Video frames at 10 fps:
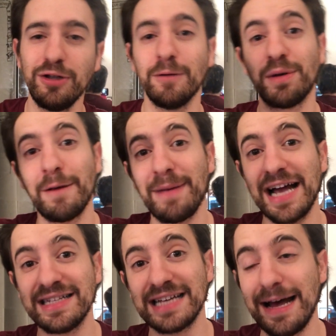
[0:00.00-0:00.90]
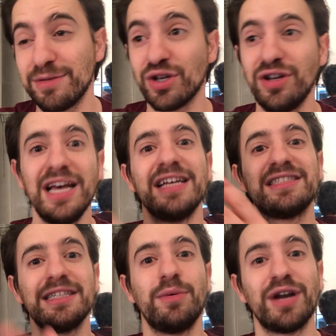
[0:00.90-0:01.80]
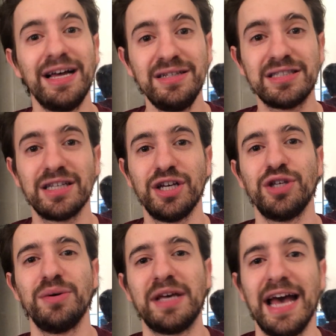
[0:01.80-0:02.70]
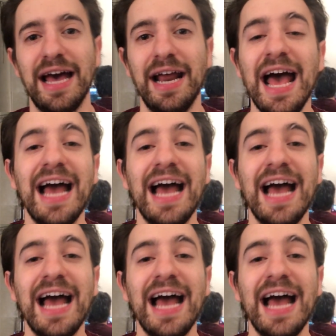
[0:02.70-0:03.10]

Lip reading: you put it back into Amazon, see what else you get.